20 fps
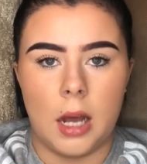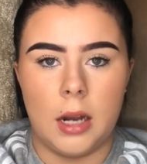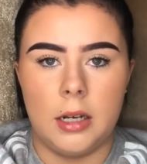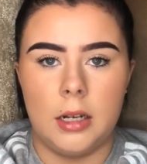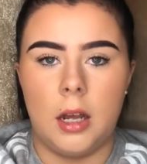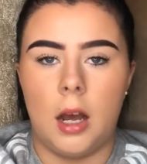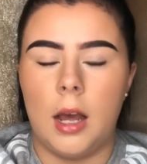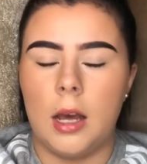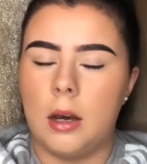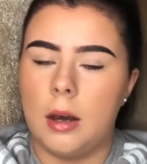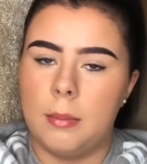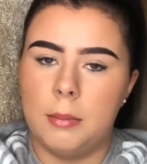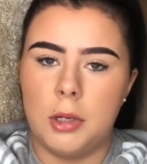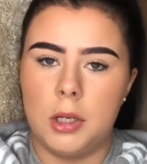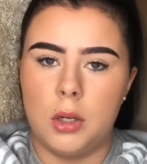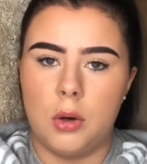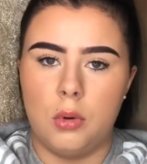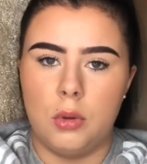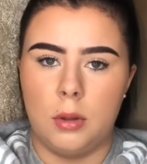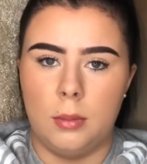and I'm going
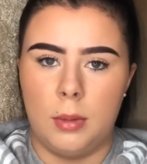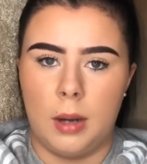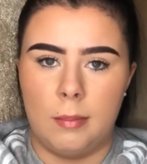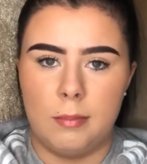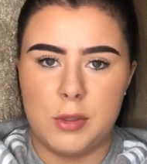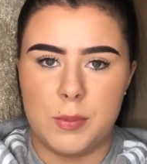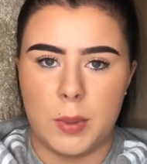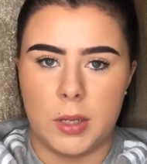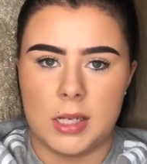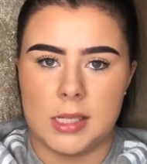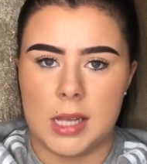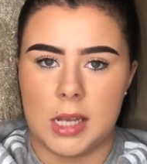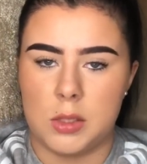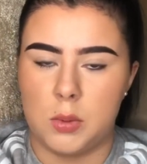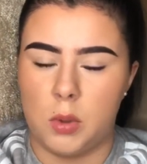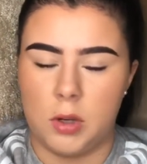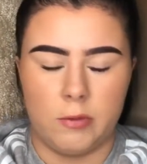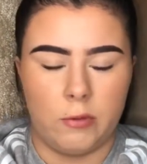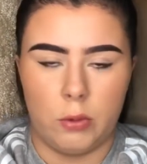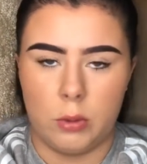to call them lumps because that's
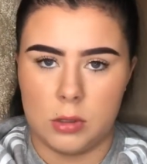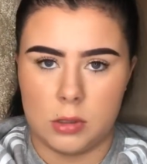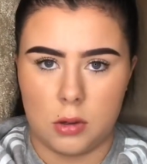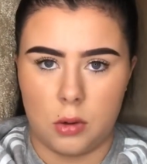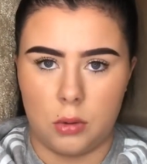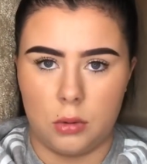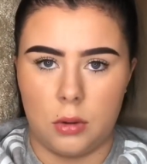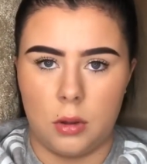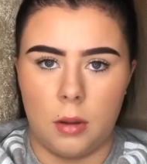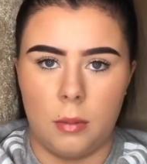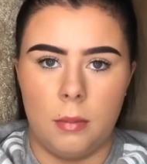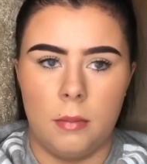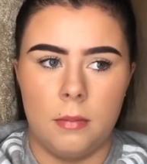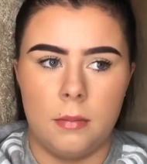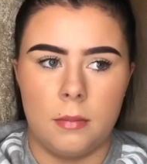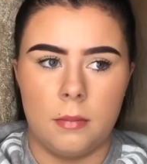what I've always called them.